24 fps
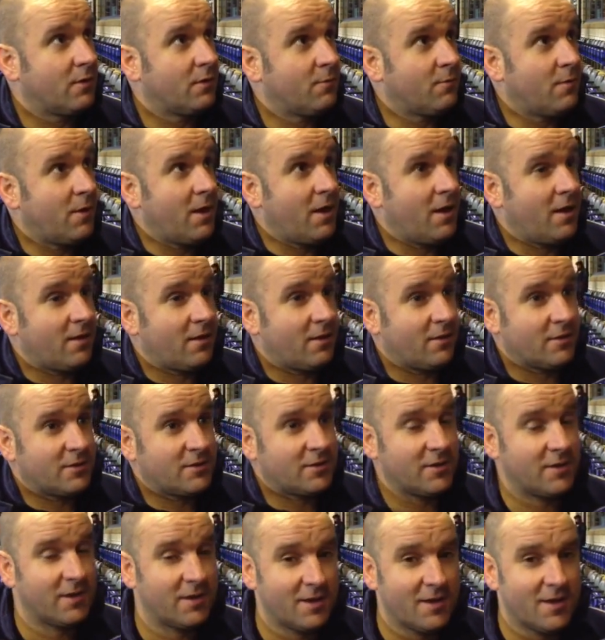Well, it's
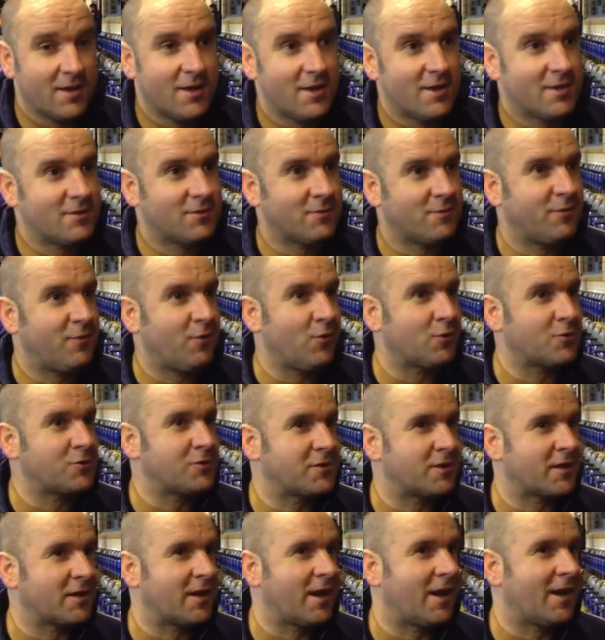
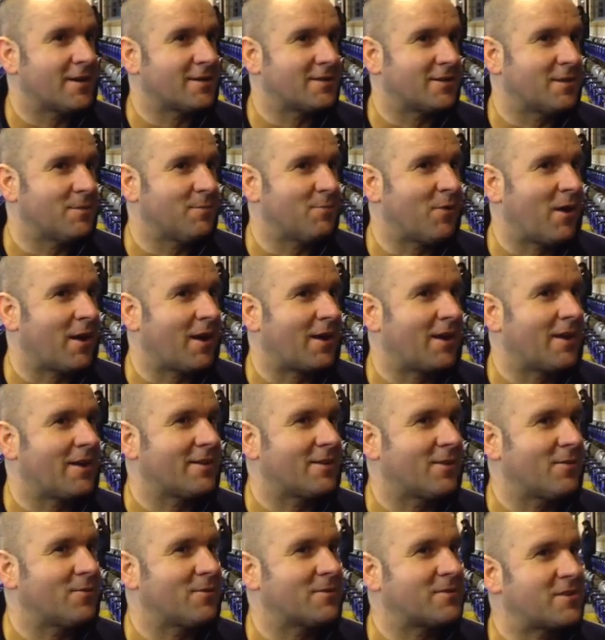unfortunate that Guiseley and Brackley are
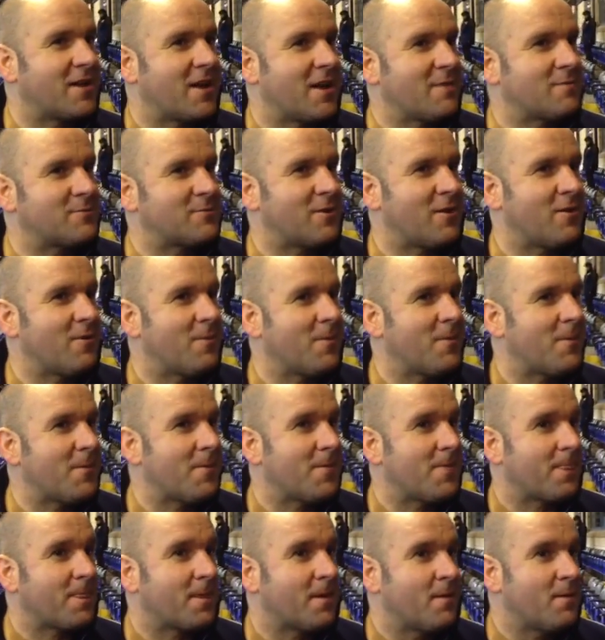doing the same. So,
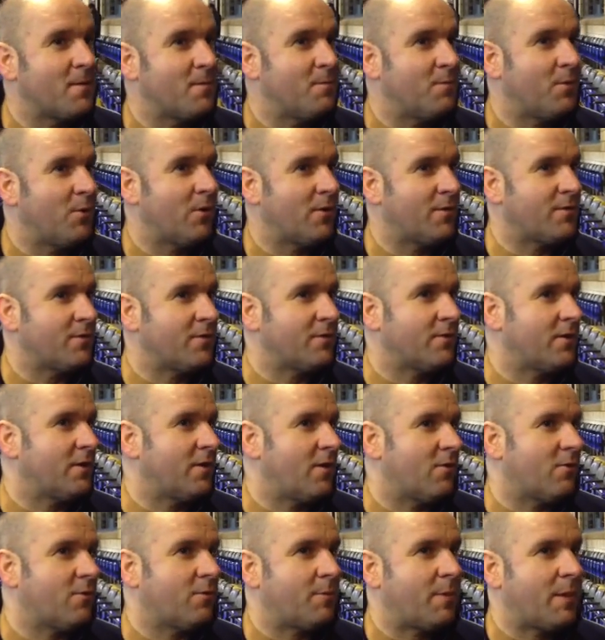but
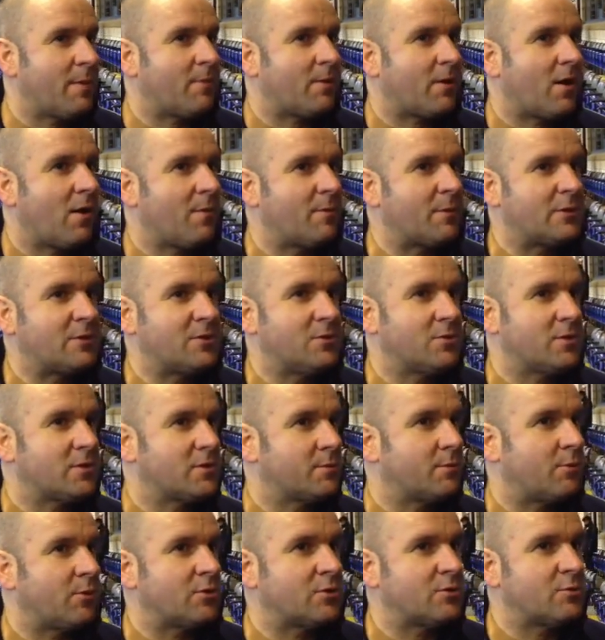people can't be too
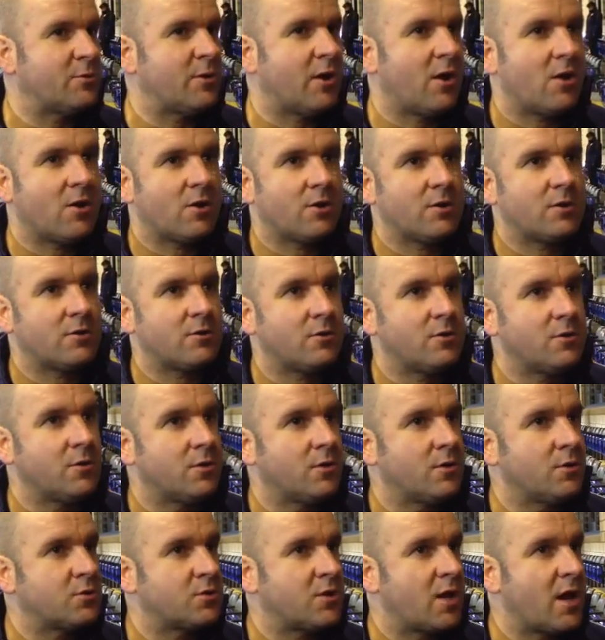disappointed. We are going to
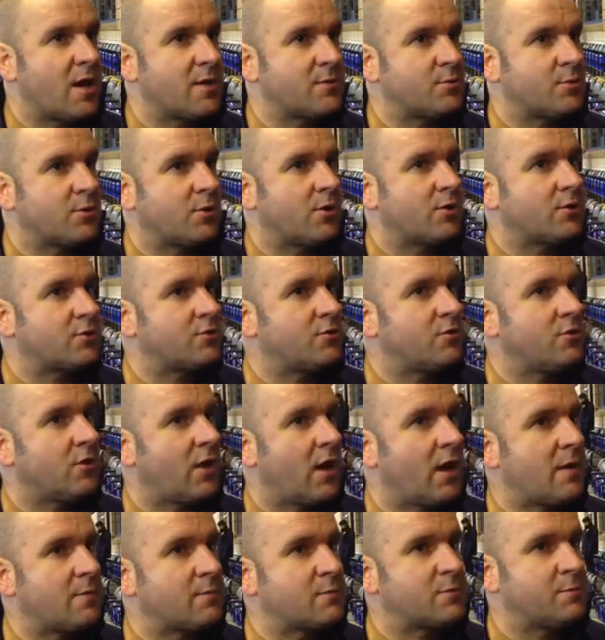lose games. We're going to draw
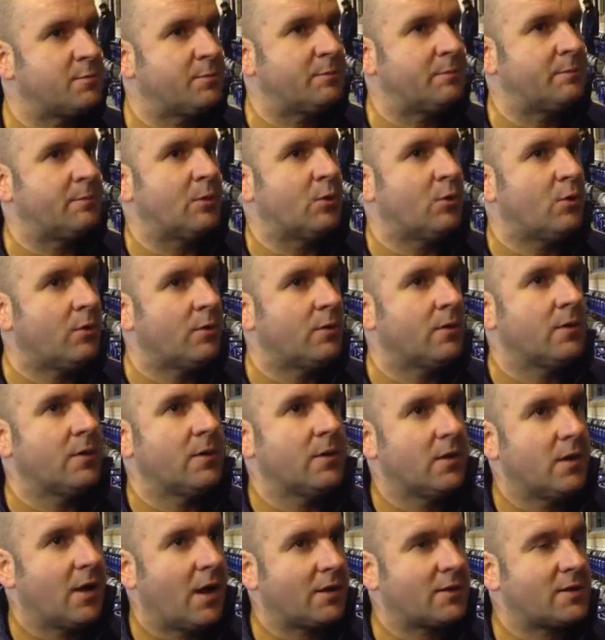games. But
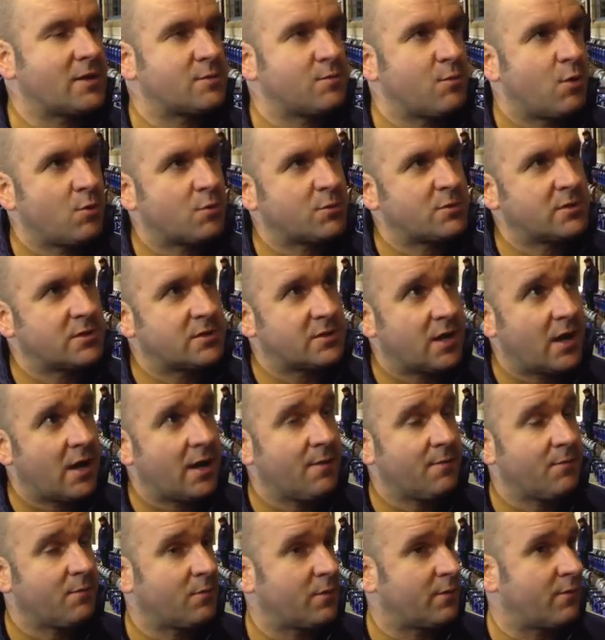at this moment in
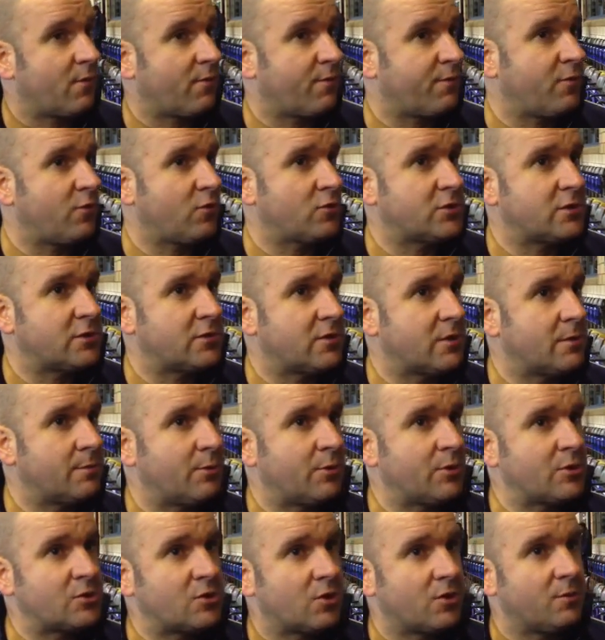time, we've got 43
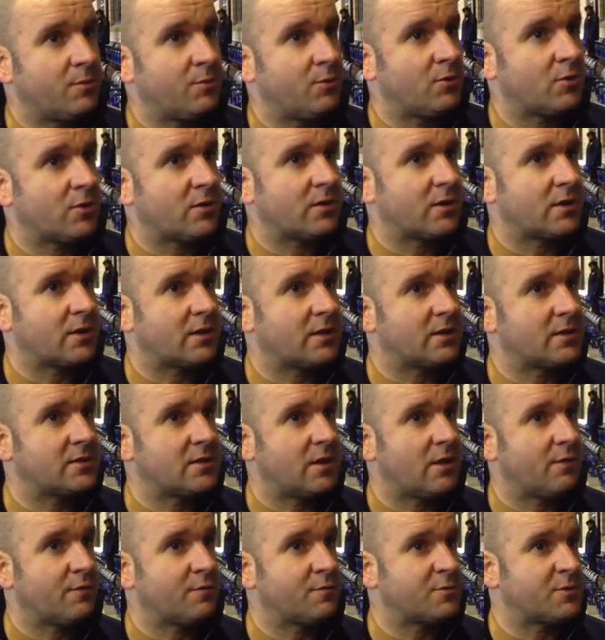points on the board, I think it is
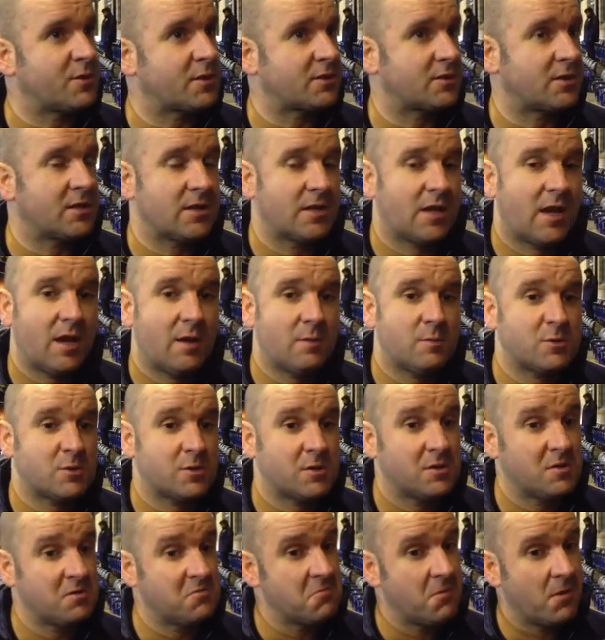now, from 16 games.
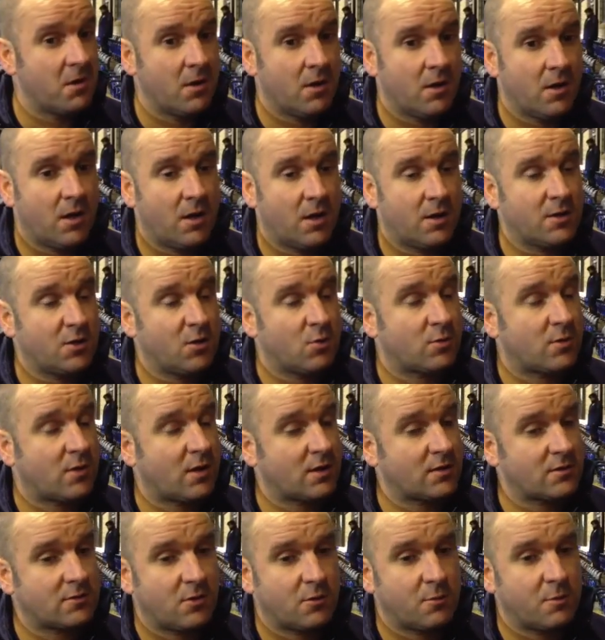And
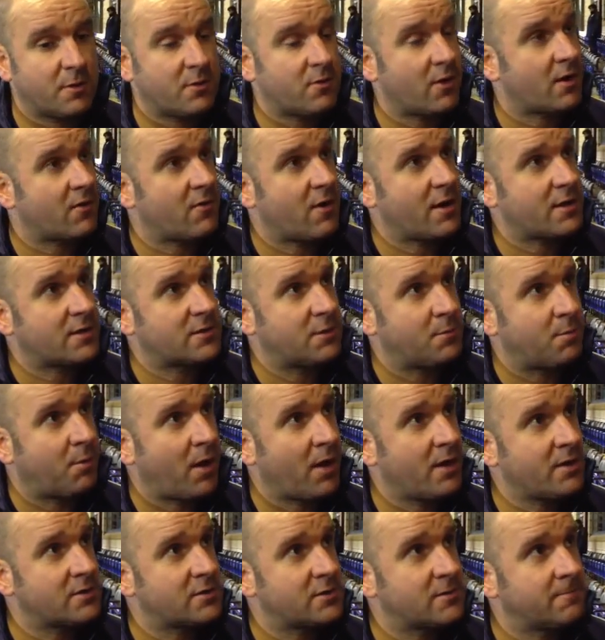that's got to be great credit to the
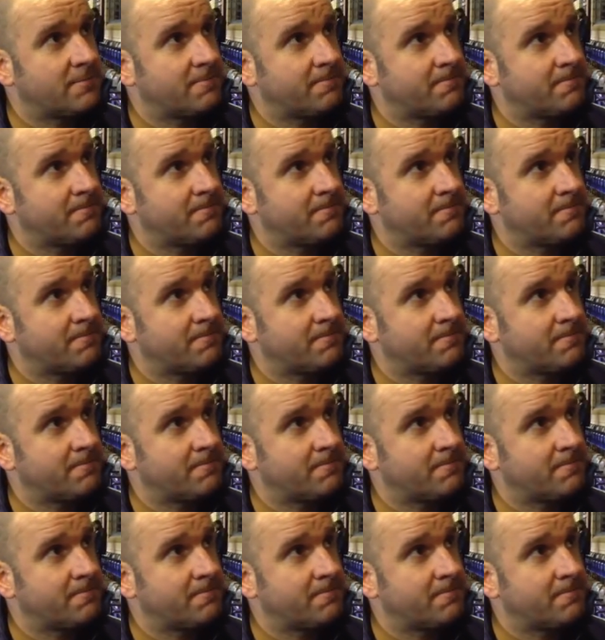players.